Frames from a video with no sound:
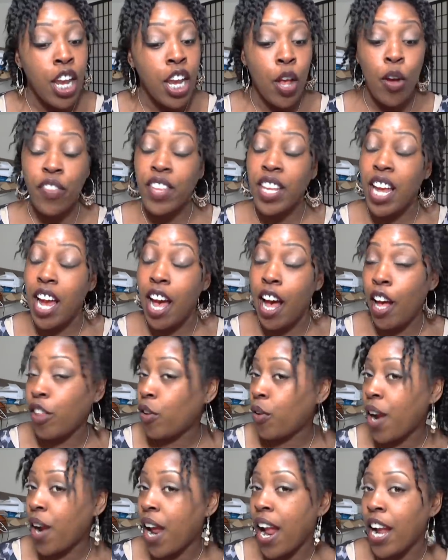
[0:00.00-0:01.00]
Now, on the
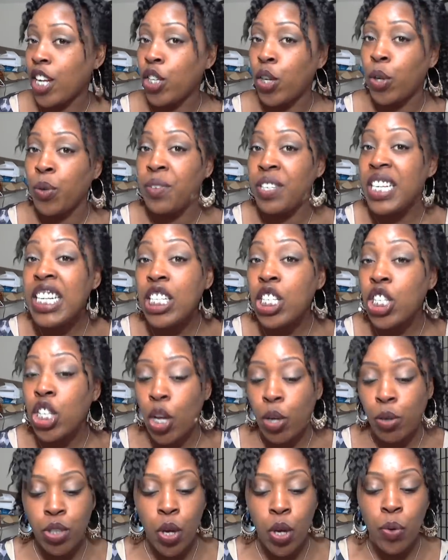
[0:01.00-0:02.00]
other hand,
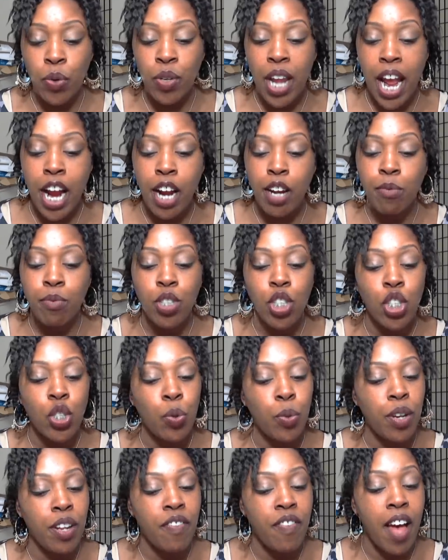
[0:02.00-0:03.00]
Nonito Donaire was
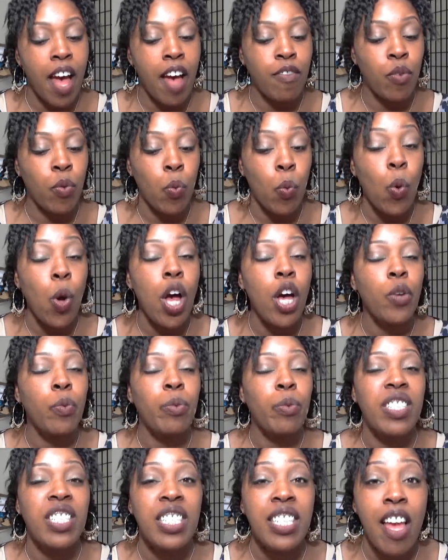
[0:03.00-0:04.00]
25-1.
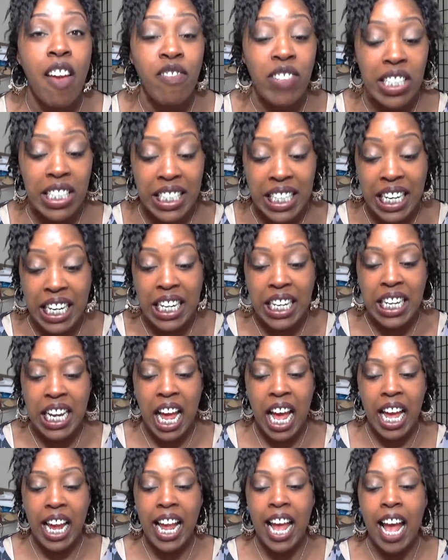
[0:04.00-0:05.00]
With 17
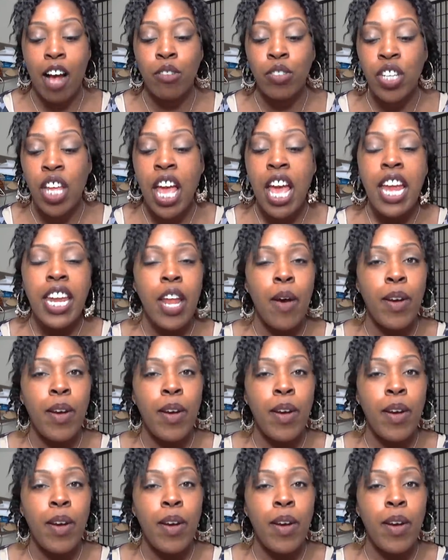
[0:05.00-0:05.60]
knockouts.